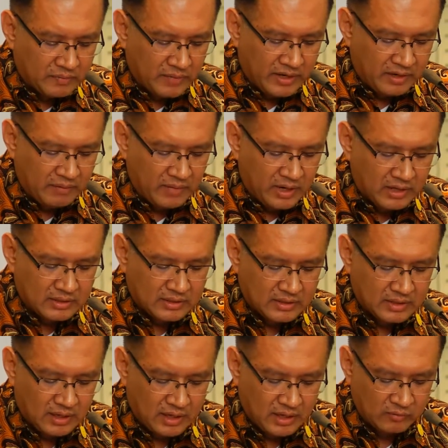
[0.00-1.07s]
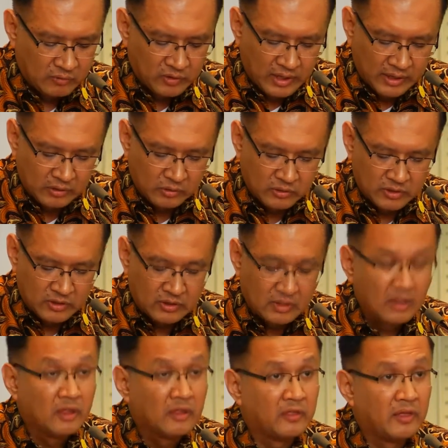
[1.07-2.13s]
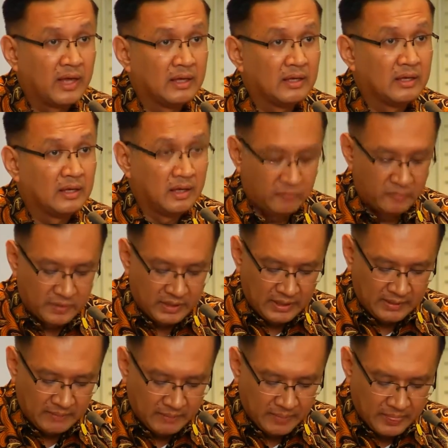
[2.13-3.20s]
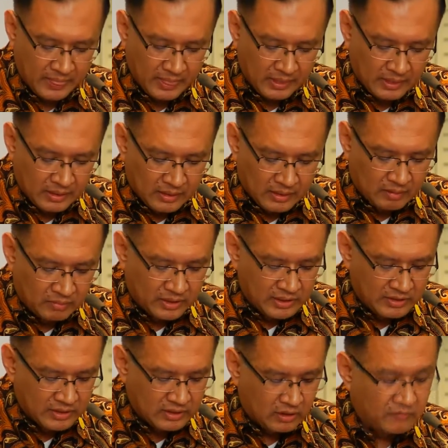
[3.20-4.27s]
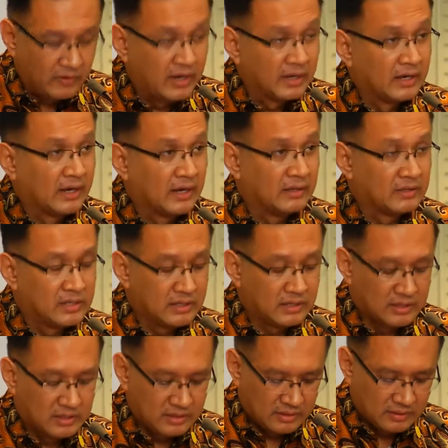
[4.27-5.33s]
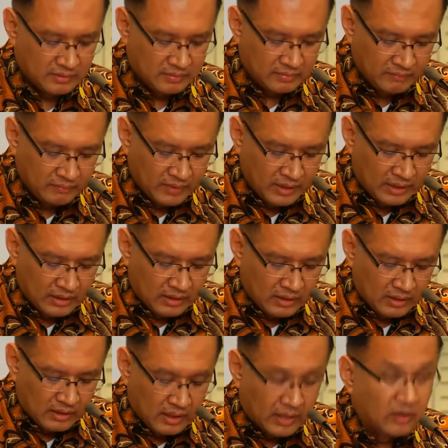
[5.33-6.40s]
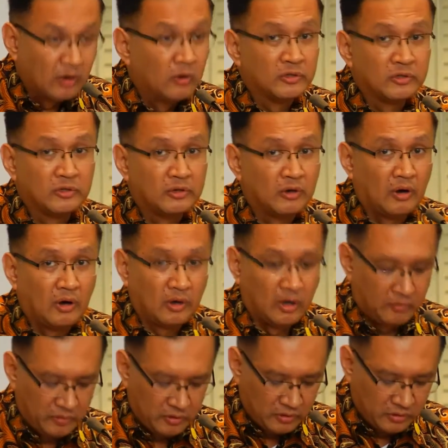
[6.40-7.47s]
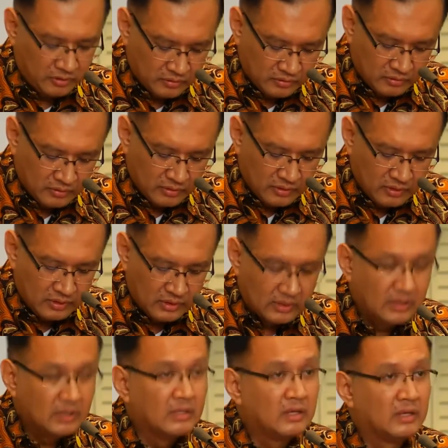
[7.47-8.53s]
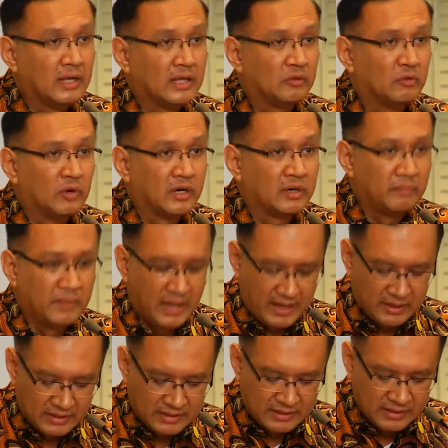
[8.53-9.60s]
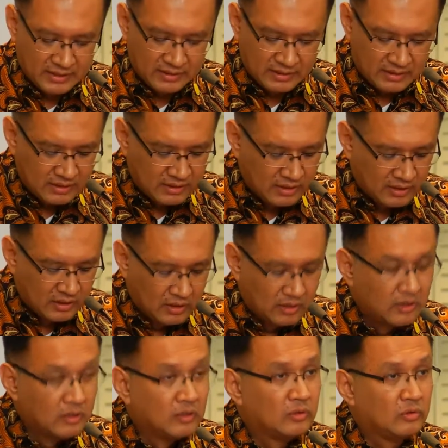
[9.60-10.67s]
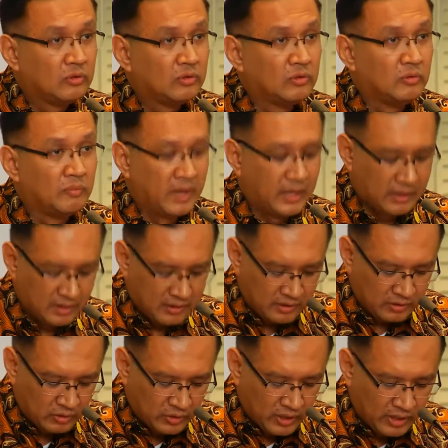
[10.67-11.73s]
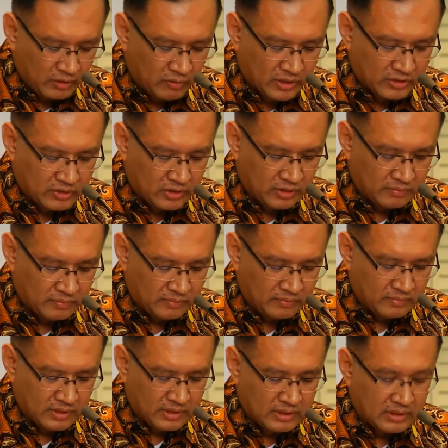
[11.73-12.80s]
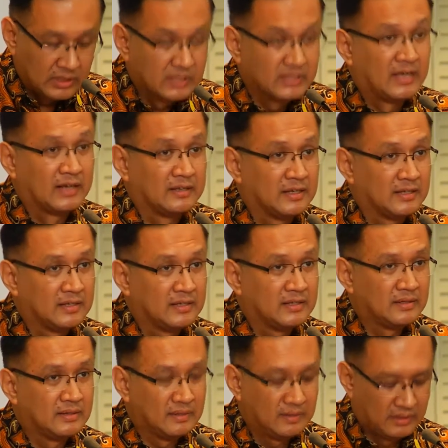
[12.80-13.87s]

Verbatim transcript: my remarks, I would like to thank IFPRI, the Ministry of Agriculture, and also all of you that work behind the scenes to make today's workshop a success.